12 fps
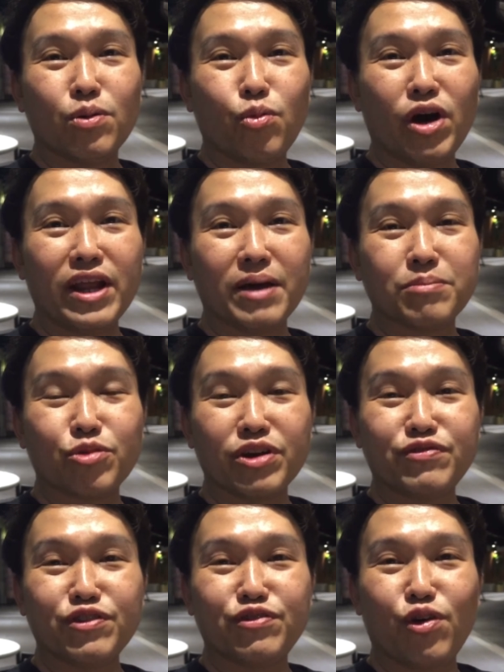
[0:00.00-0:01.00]
What I'm
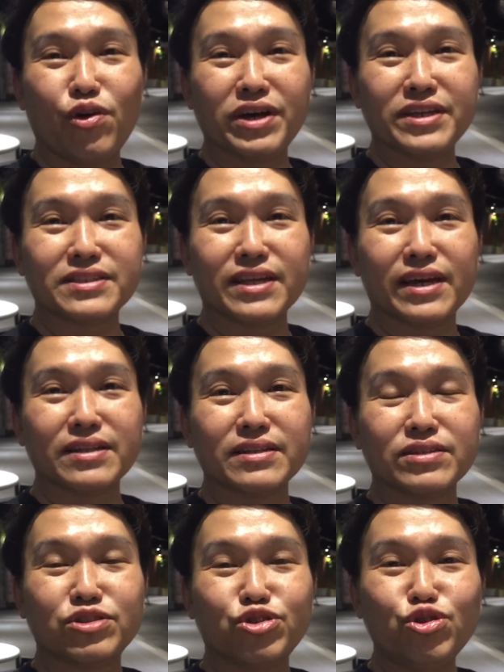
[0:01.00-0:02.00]
grateful for is that
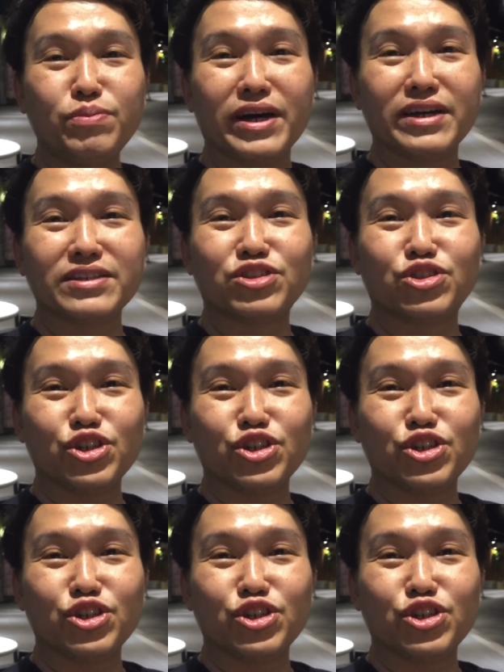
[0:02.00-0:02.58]
through my